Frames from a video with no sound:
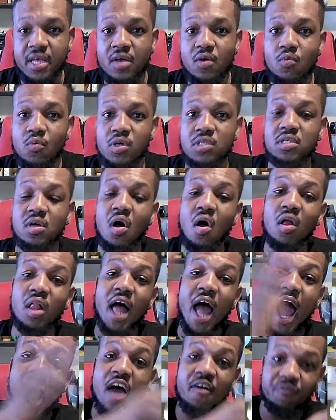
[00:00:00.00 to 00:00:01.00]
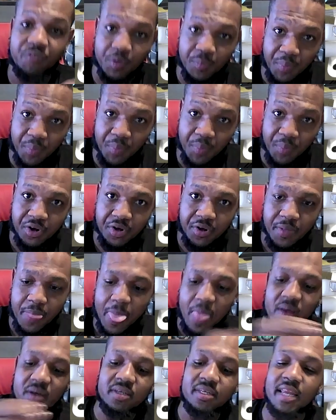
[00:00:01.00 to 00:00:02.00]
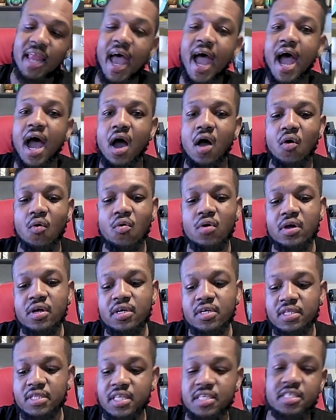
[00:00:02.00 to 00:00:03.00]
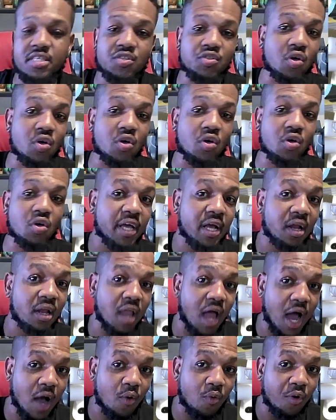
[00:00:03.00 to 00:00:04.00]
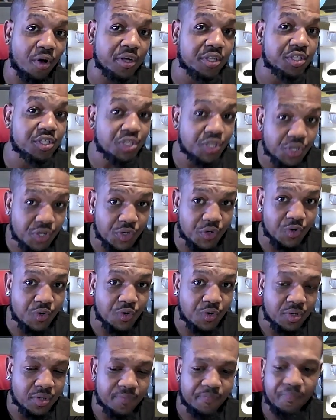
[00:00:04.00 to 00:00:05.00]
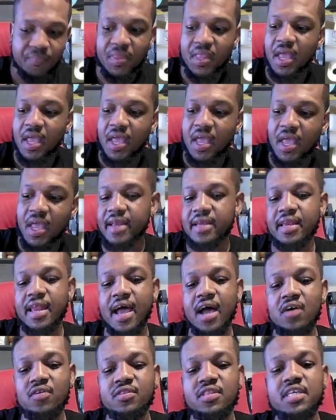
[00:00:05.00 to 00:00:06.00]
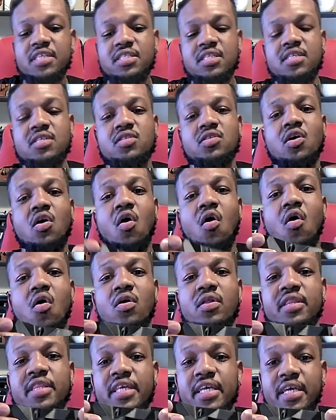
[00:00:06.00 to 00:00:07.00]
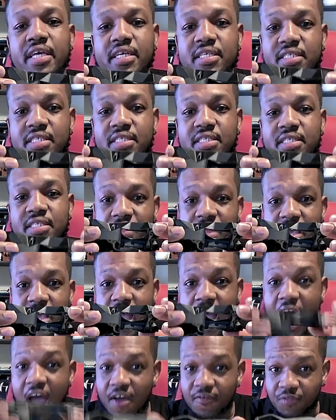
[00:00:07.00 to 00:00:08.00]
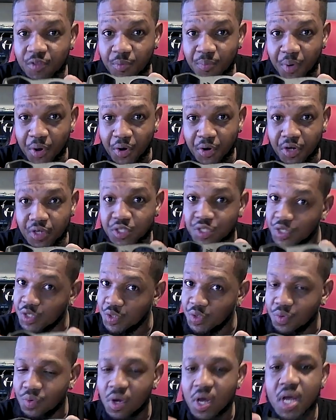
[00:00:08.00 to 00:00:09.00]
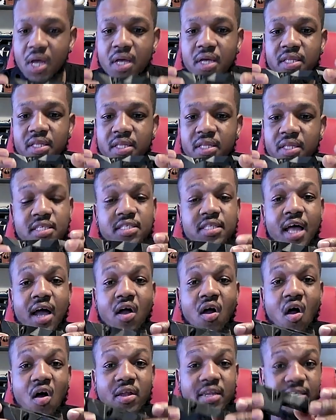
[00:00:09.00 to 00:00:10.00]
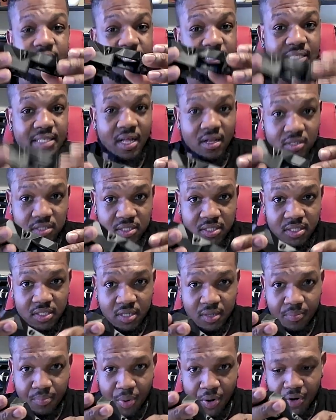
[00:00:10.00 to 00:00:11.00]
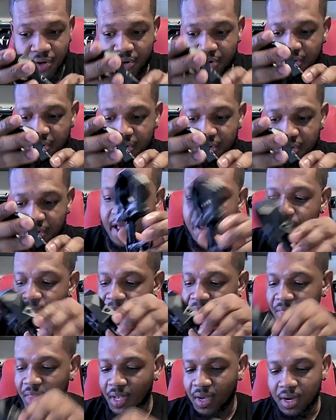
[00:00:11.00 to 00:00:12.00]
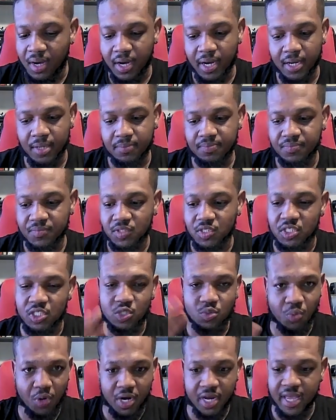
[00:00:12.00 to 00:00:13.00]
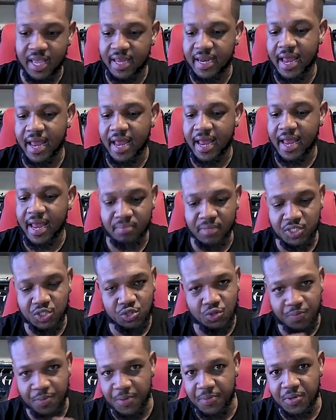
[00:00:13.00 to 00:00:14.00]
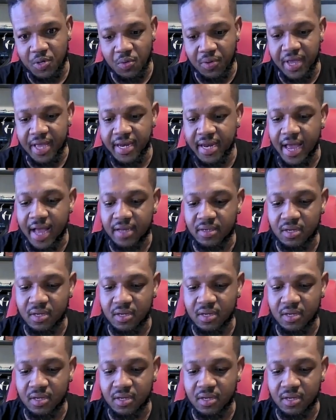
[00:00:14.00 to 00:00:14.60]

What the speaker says: was called Afterburner. Now this is called the Clockwork 2, and now this is called the, instead of the Afterburner 2, this is now called a stealth burner. Okay, so just want to get that, make sure people don't get that,